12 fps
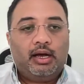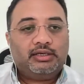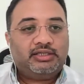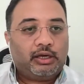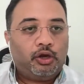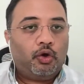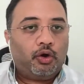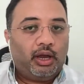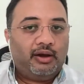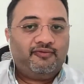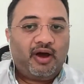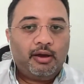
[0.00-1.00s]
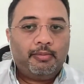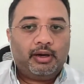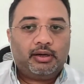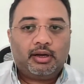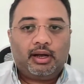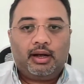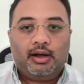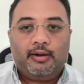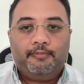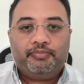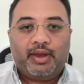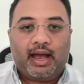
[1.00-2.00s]
secure environment,
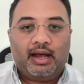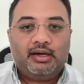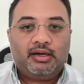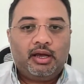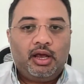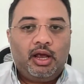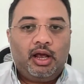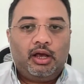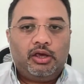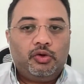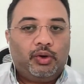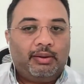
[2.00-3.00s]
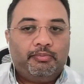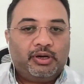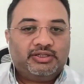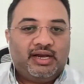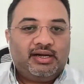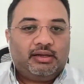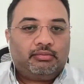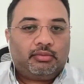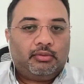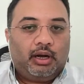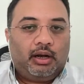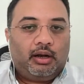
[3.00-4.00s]
um, and you can present it
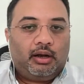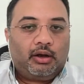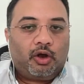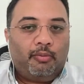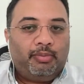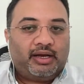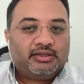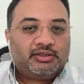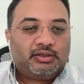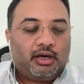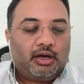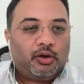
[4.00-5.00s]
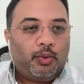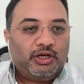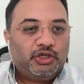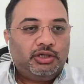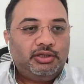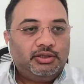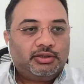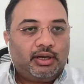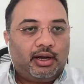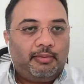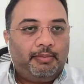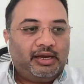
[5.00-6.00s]
uh, complex uh, questions
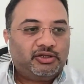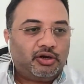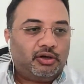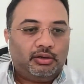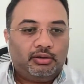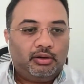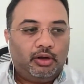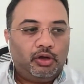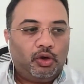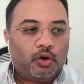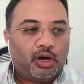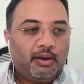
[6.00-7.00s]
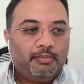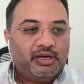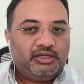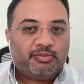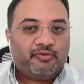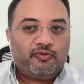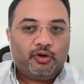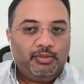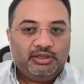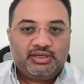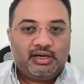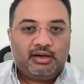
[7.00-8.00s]
uh, based on uh, your company's
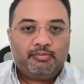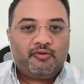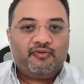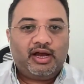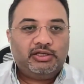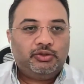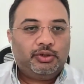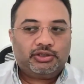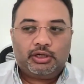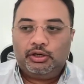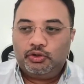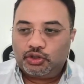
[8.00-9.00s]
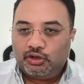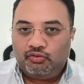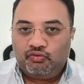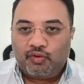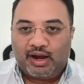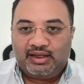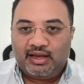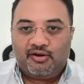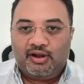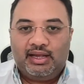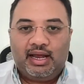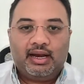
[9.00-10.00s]
performance, and it provides you a solution right there
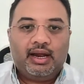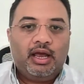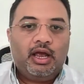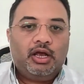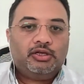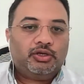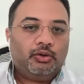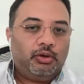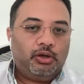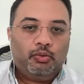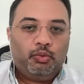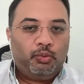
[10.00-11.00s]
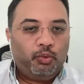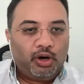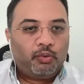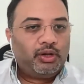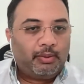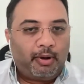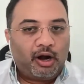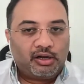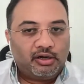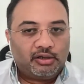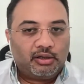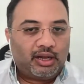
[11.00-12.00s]
and then. So you would work with a
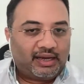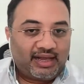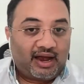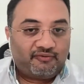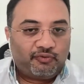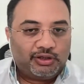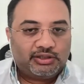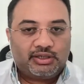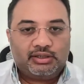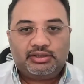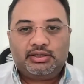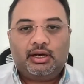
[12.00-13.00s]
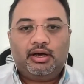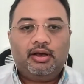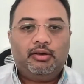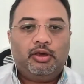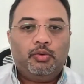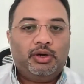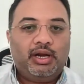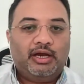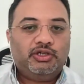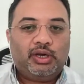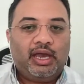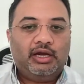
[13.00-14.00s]
partner like that, for instance. you would
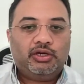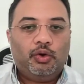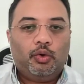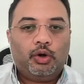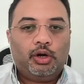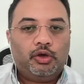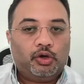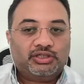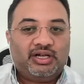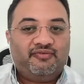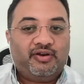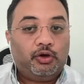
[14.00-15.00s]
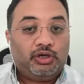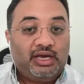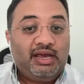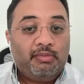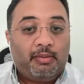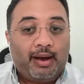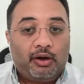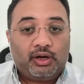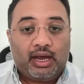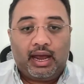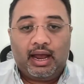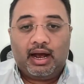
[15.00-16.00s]
educate your yourself and your team about
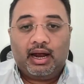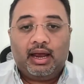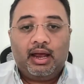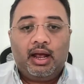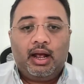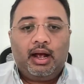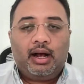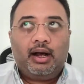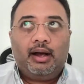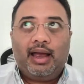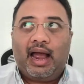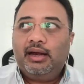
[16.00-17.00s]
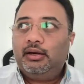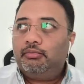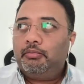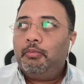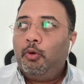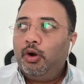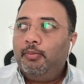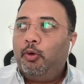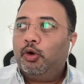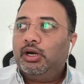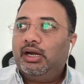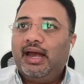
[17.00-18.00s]
AI, and more
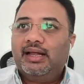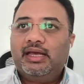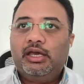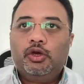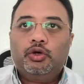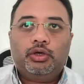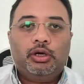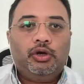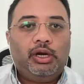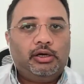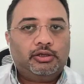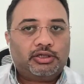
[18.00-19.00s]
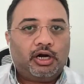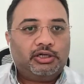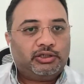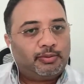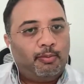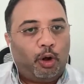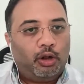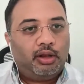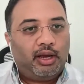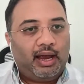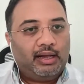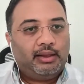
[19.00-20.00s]
importantly, I think you you need to start small.
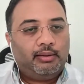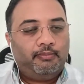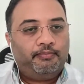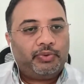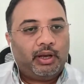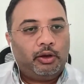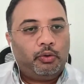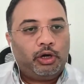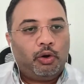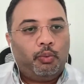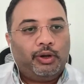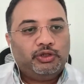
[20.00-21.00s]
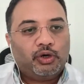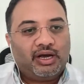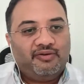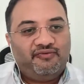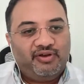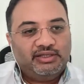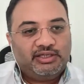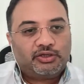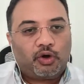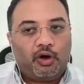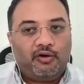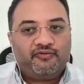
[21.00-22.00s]
And you, you know, once you're convinced
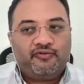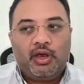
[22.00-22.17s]
of